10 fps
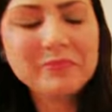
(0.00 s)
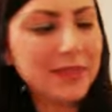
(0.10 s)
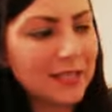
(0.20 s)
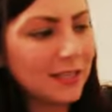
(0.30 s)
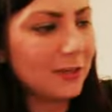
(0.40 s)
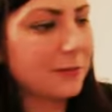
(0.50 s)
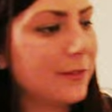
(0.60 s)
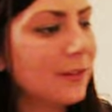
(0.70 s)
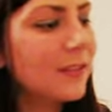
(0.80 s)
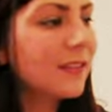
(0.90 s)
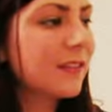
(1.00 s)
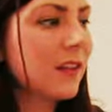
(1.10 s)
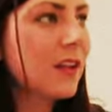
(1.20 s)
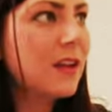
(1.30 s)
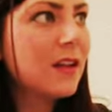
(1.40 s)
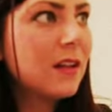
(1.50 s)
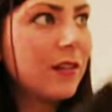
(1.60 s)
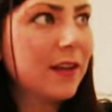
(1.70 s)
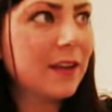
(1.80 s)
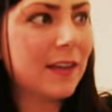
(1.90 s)
making outfits
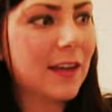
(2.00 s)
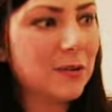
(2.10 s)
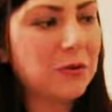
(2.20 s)
like that